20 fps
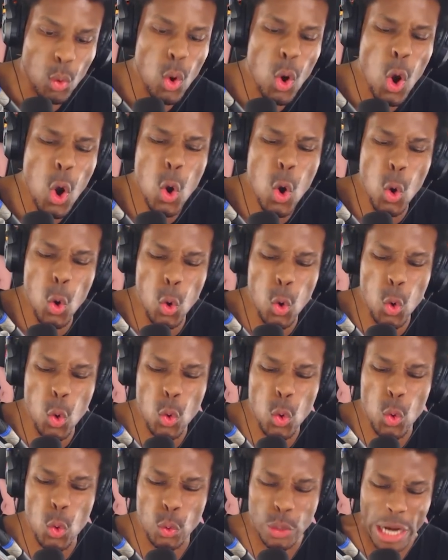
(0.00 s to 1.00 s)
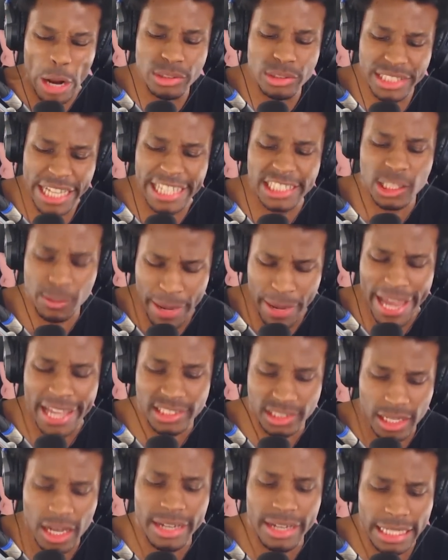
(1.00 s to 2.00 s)
Ooh, that was nice and
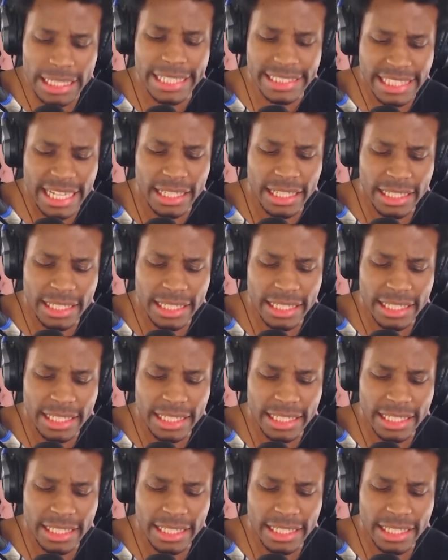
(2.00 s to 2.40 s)
pass. I, I like